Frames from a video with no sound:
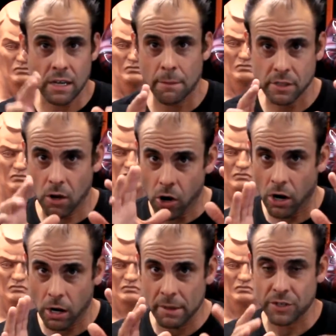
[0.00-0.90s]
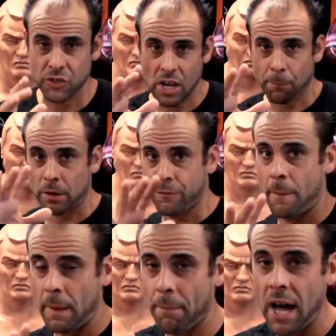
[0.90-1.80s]
times the arm is separate
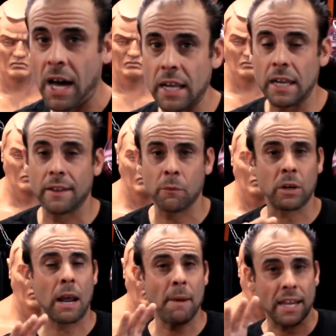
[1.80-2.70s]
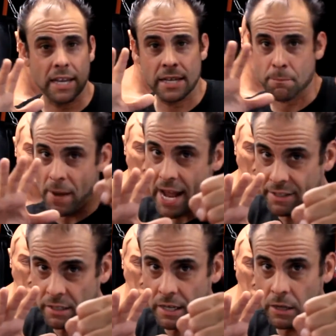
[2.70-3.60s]
from the body, and then when I make
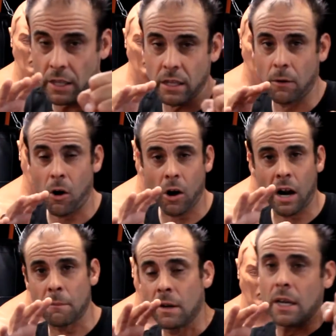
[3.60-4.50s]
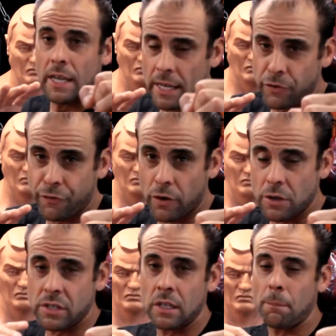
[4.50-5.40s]
impact in here, that the arm hits
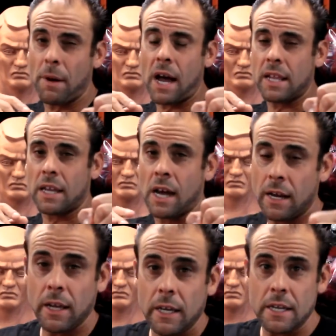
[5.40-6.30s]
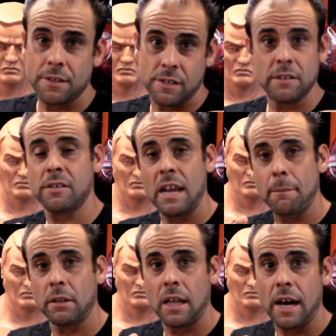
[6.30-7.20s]
first and the body kind of is
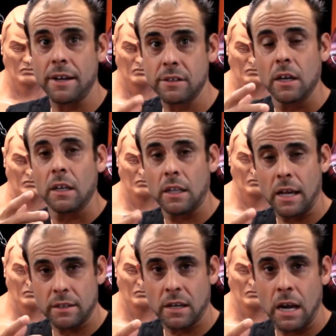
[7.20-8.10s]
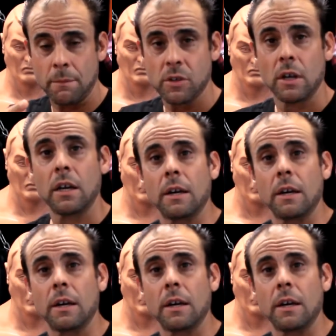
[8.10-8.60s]
destabilized a lot of times.